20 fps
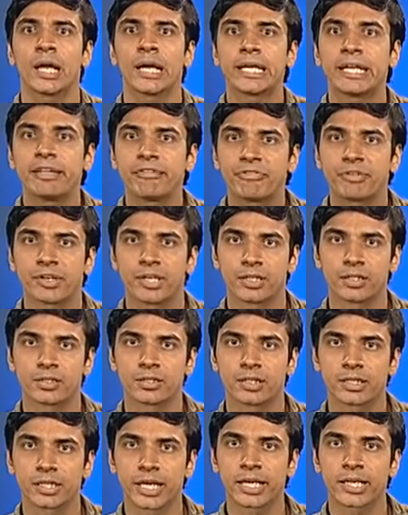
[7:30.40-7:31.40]
different.
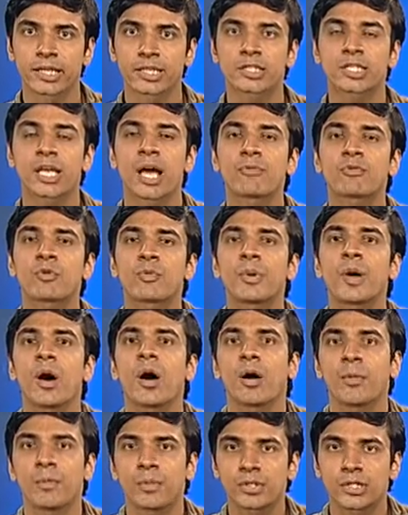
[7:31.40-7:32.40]
That is, they have to be
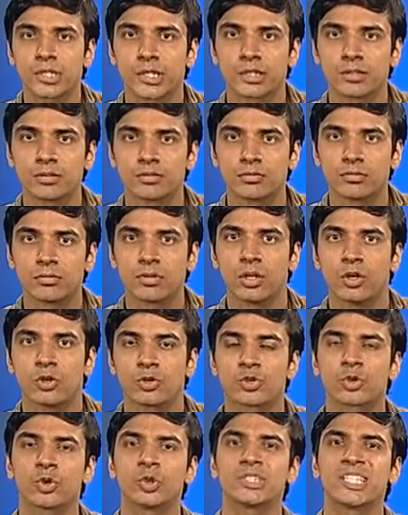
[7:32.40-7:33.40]
opposite.
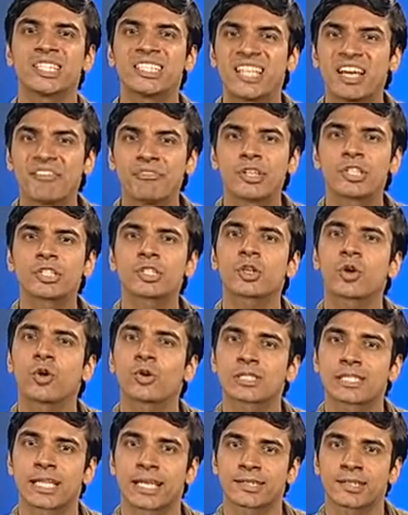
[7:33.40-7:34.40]
So the definition
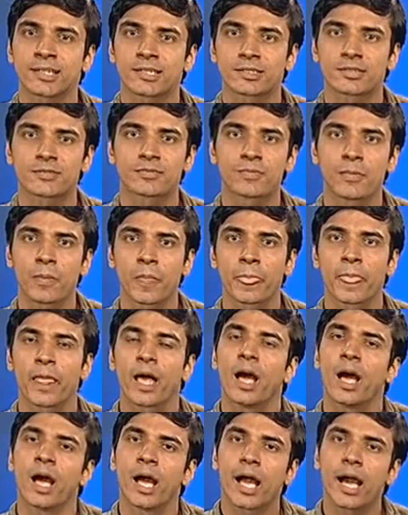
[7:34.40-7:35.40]
goes like this:
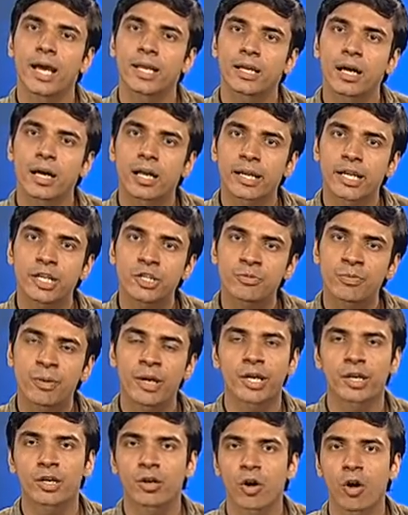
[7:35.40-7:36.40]
an
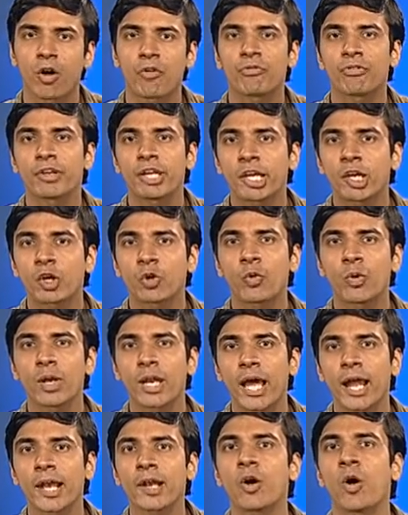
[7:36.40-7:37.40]
arrangement of equal
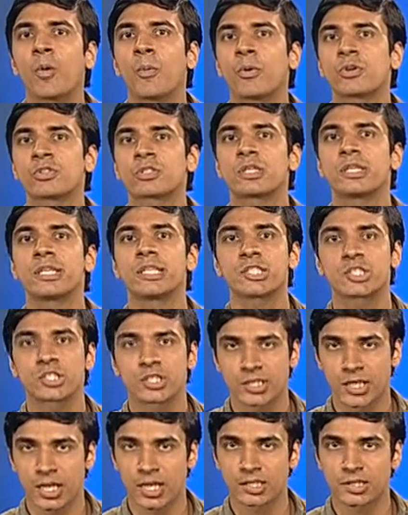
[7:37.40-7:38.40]
and oppositely
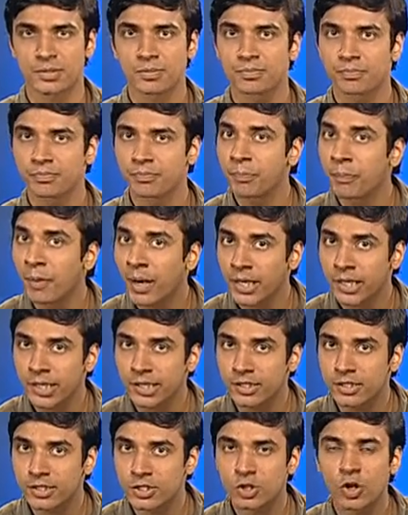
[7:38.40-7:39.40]
charged
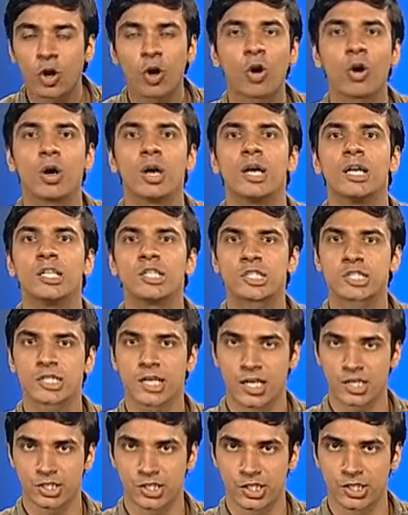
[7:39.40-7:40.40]
particles or
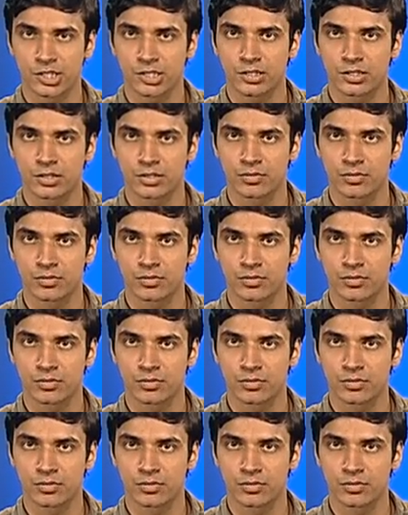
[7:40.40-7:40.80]
charges